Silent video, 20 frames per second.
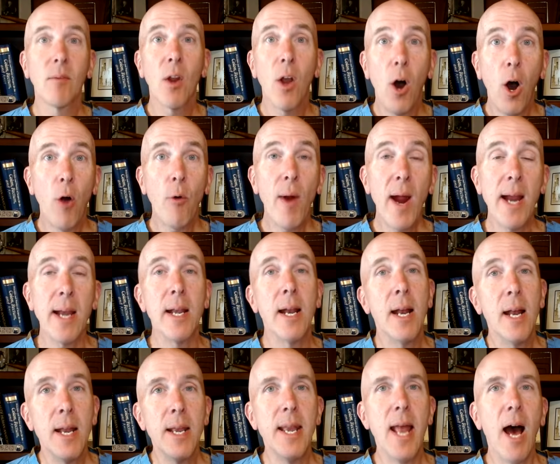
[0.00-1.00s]
All right,
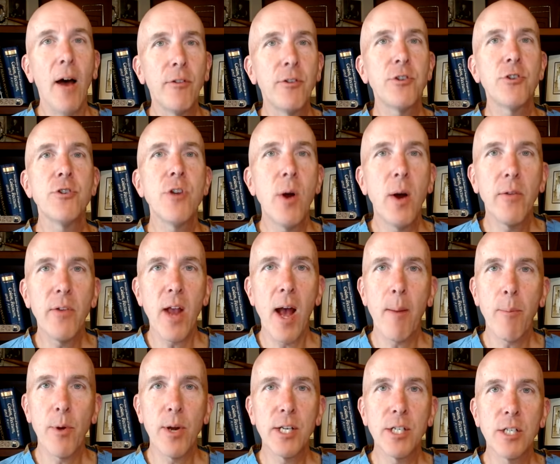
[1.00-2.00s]
now that you know how the
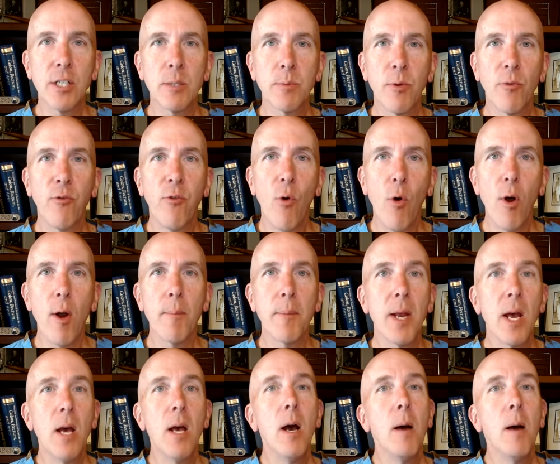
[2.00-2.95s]
operation is performed,